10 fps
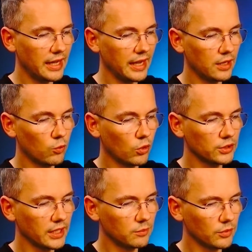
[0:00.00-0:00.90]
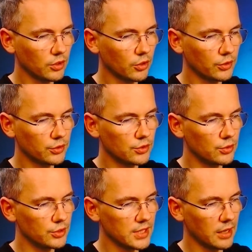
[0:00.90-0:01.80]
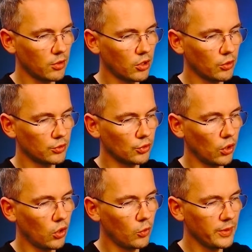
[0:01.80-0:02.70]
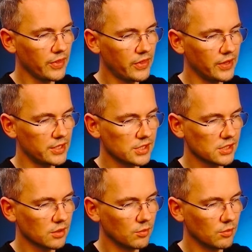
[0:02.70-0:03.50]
And what I am going to do is I'm going to open this